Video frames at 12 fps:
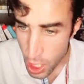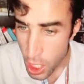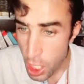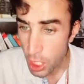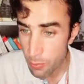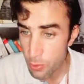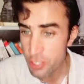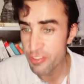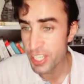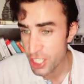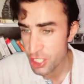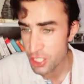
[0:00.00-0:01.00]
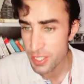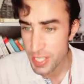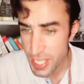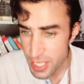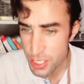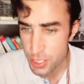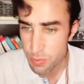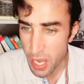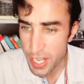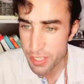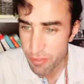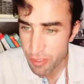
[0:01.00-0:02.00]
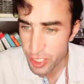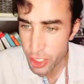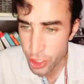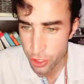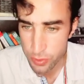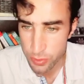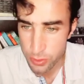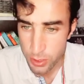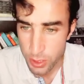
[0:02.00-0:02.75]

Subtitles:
Commodification is, by definition,